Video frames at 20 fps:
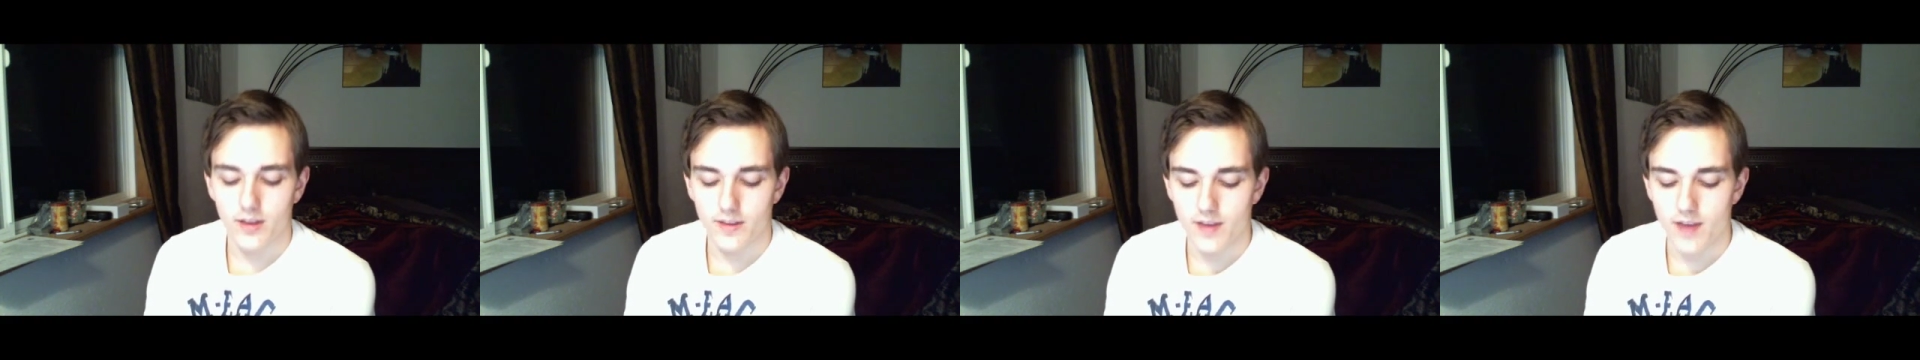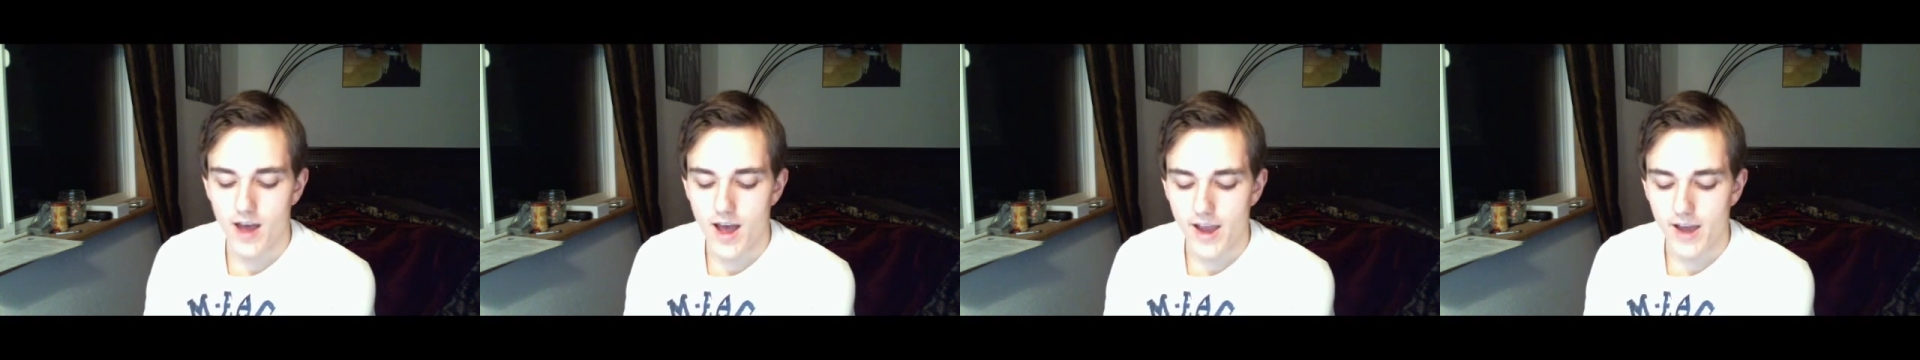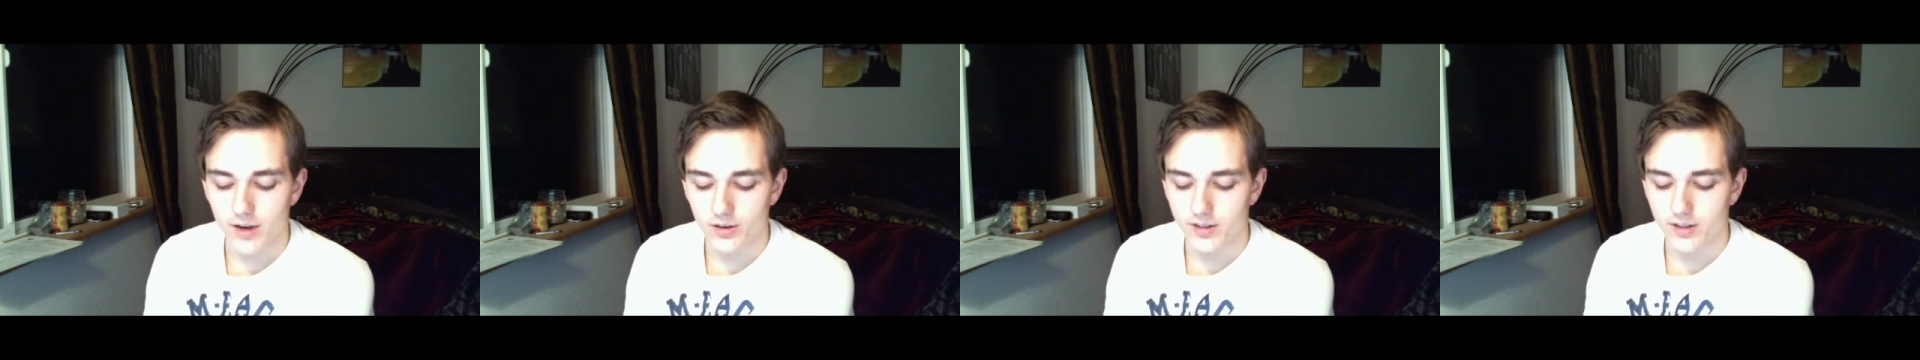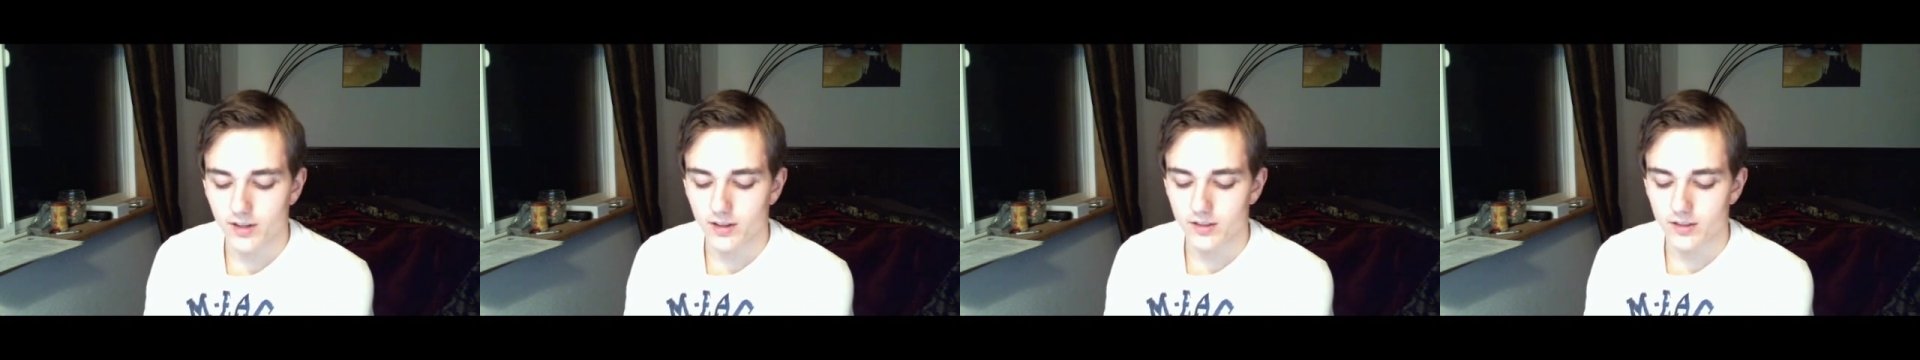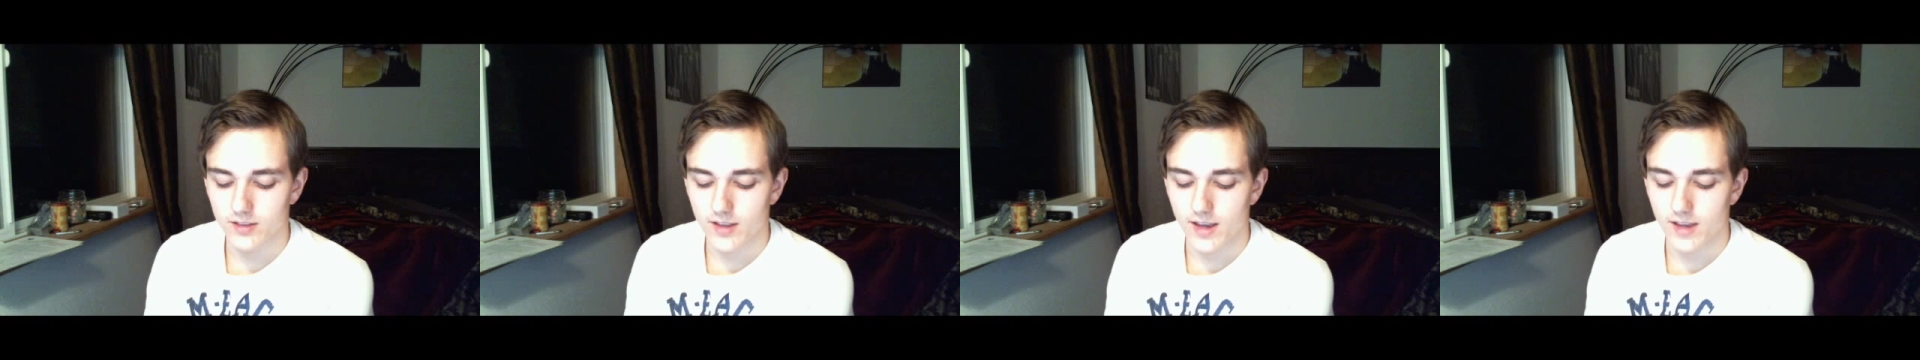in the higher
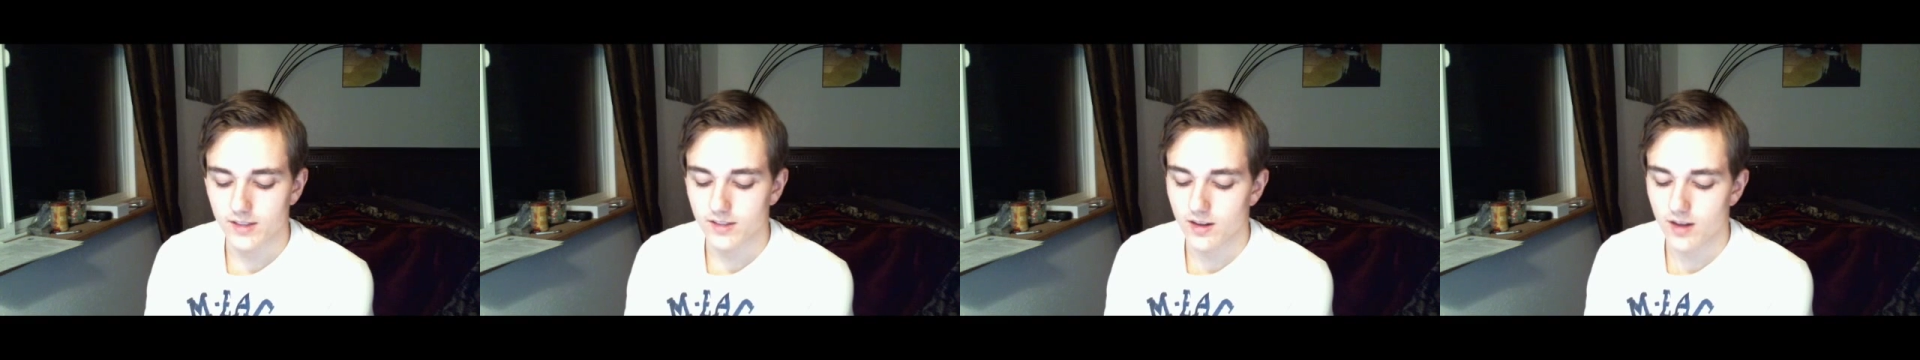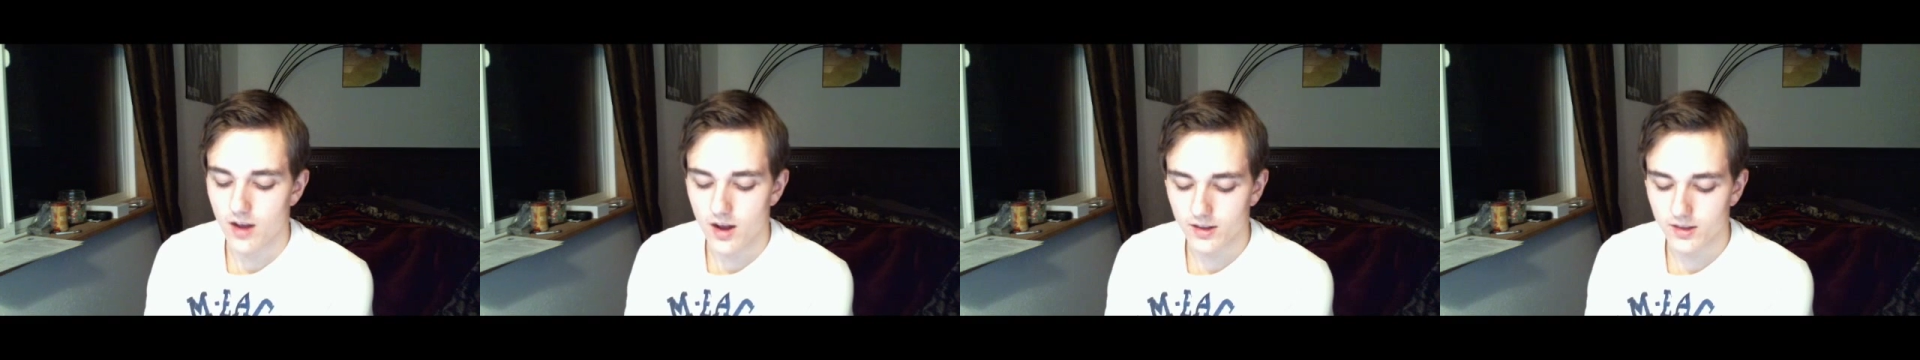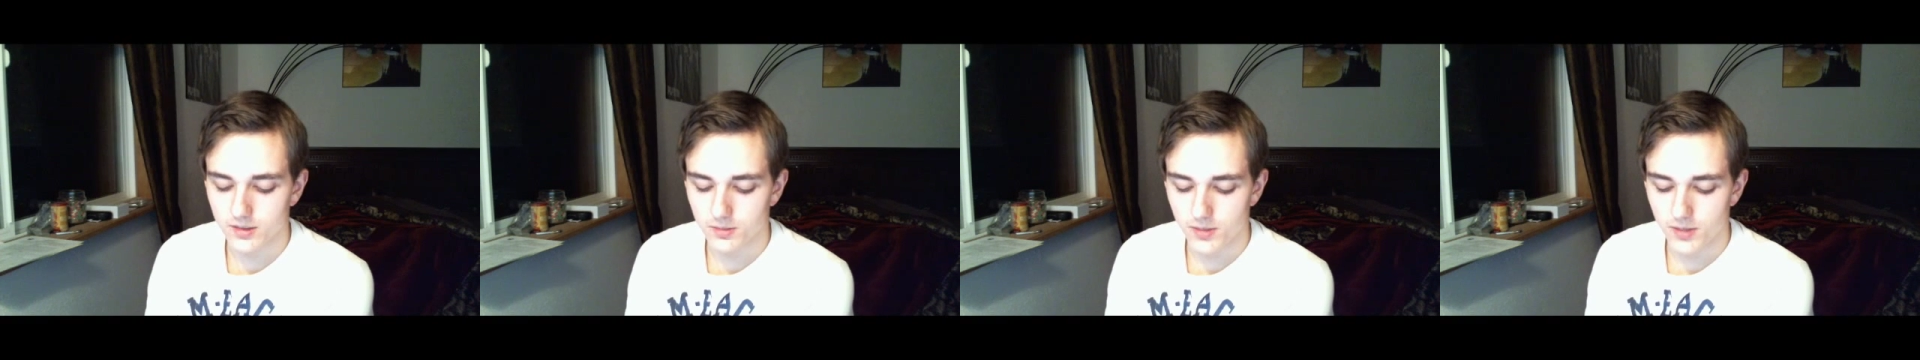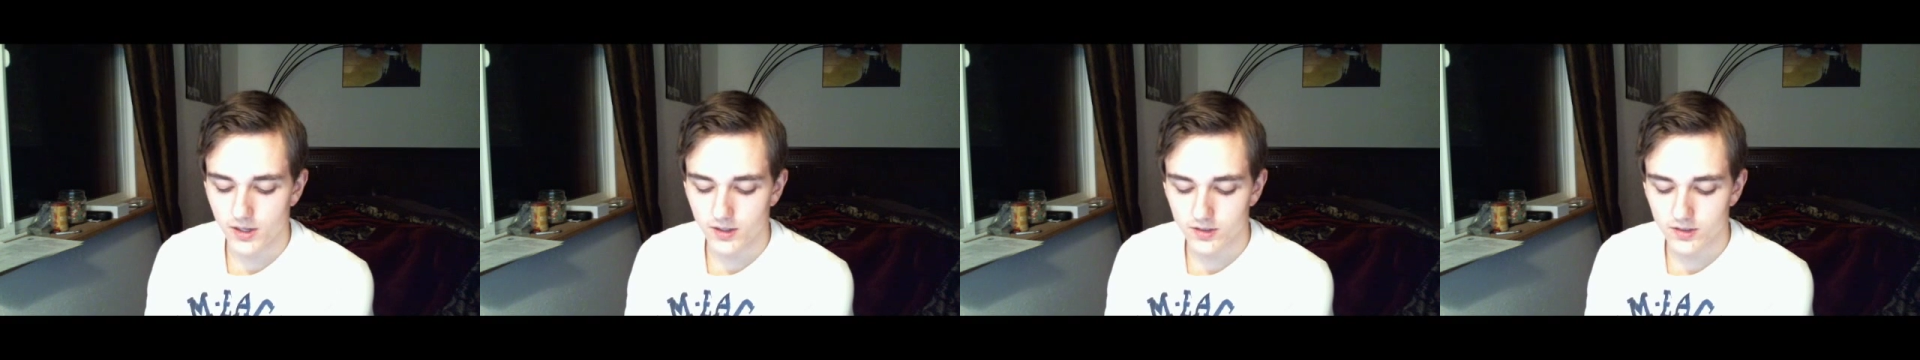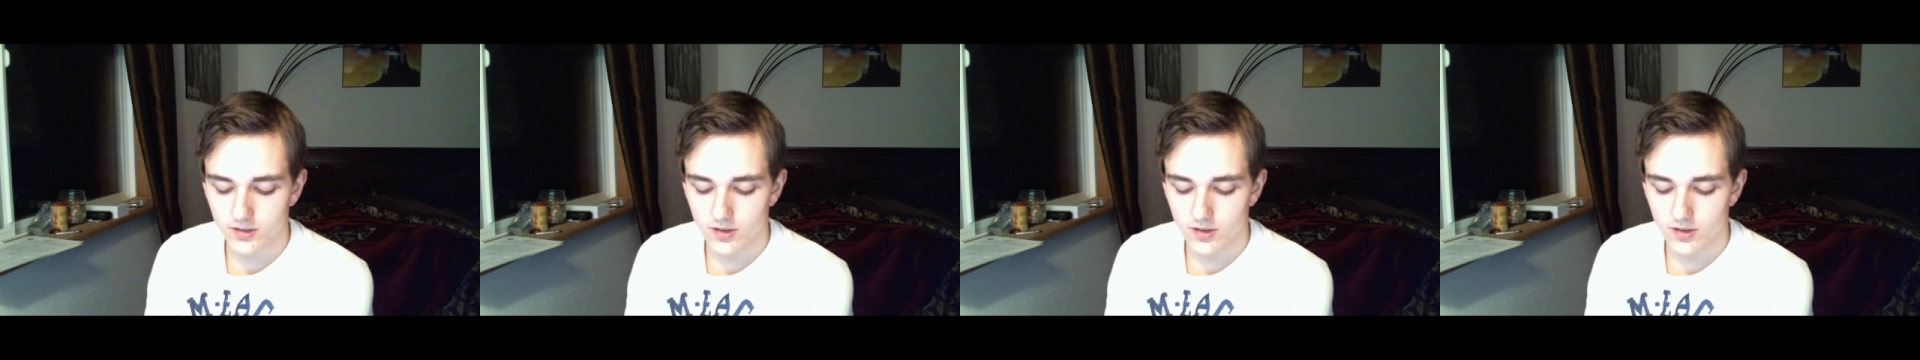tiers as it ought to be.